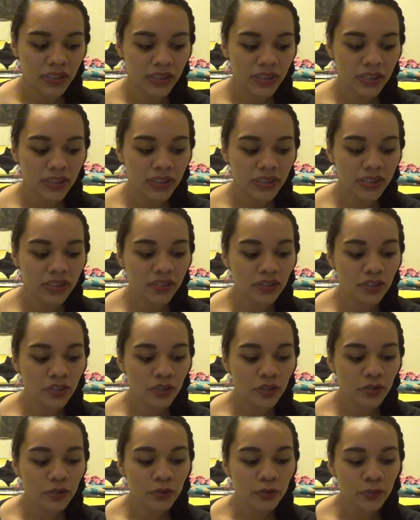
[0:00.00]
he
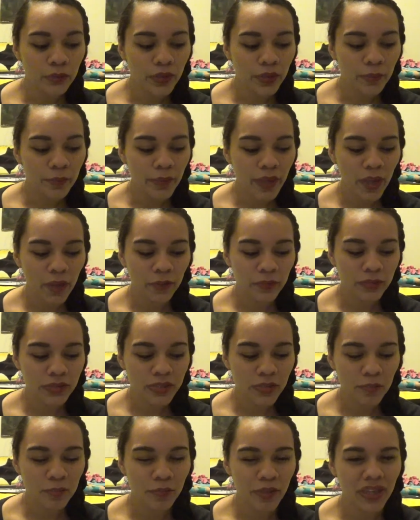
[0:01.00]
knew
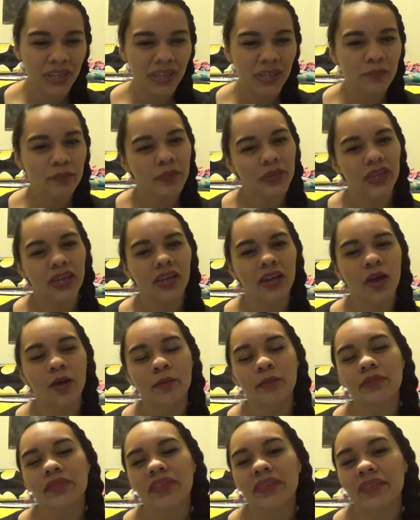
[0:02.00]
about Betty being
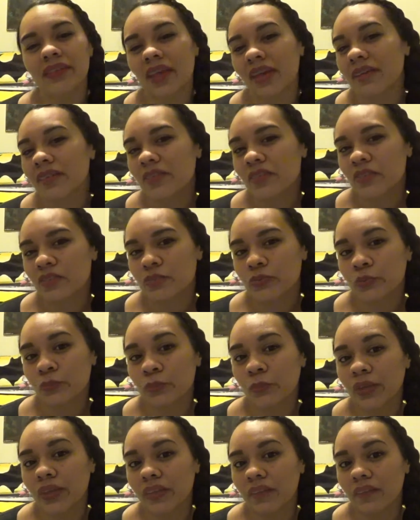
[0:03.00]
obsessed
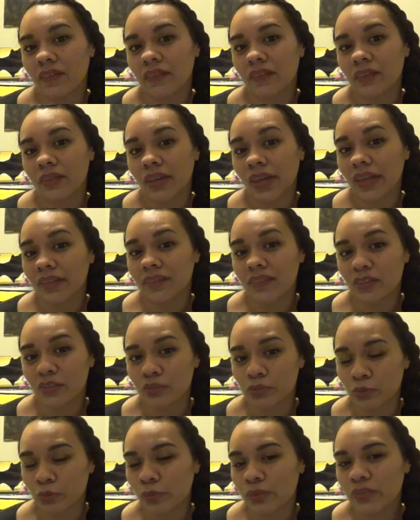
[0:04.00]
with Nancy
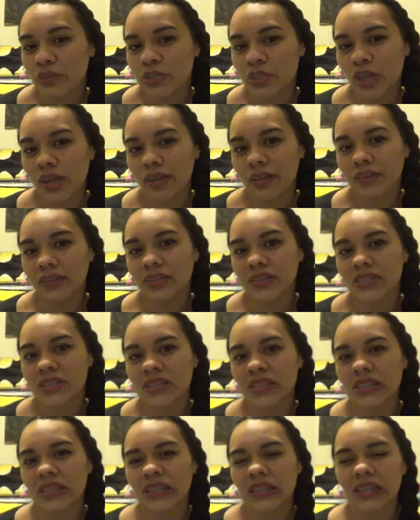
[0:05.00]
Drew as a child.
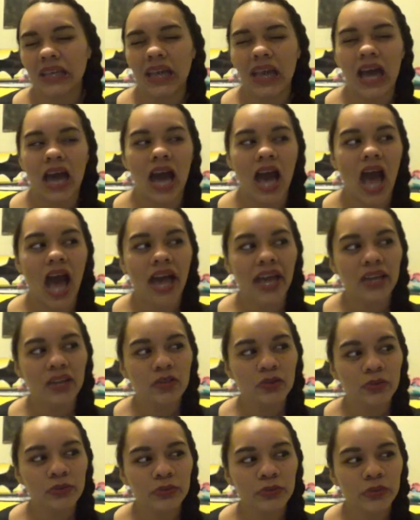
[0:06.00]
I
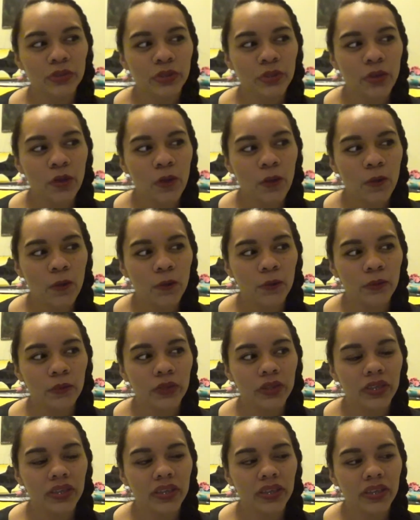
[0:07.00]
don't
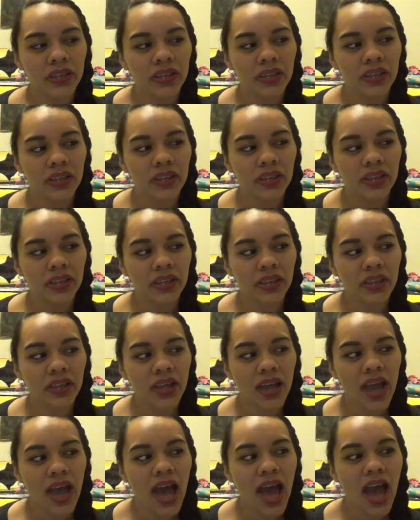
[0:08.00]
know
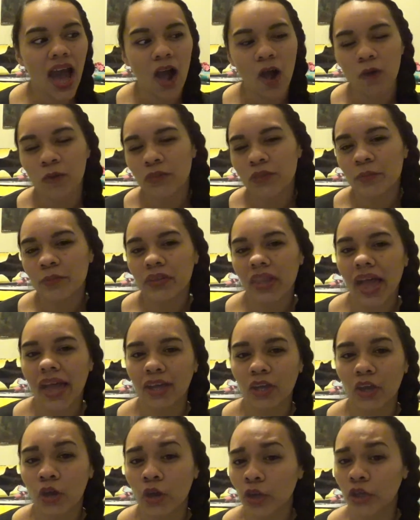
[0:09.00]
how the
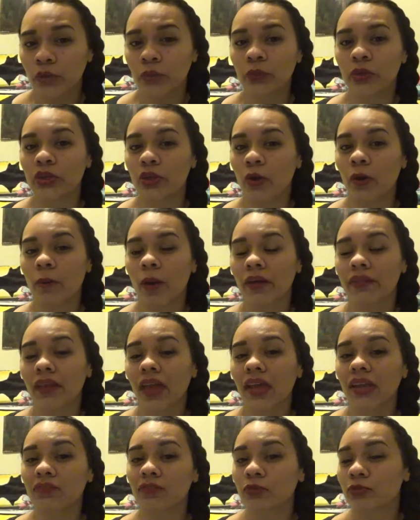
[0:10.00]
Black Hood would know about
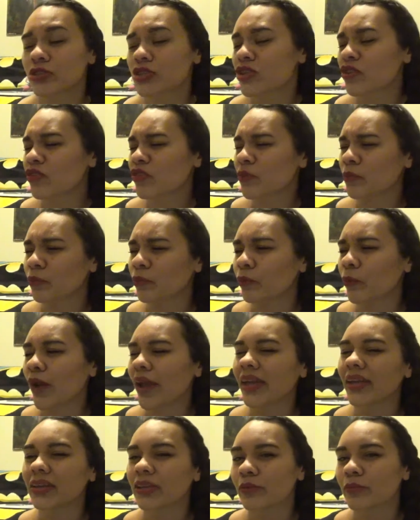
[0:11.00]
that, if it was just some
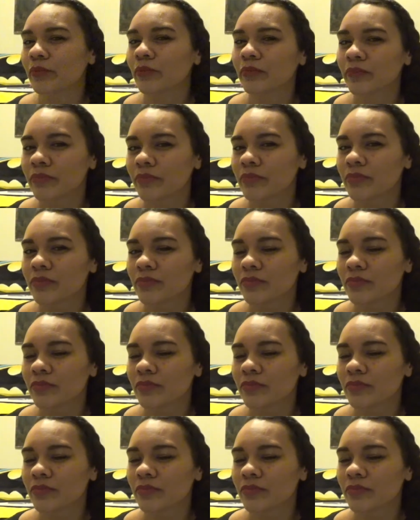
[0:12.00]
random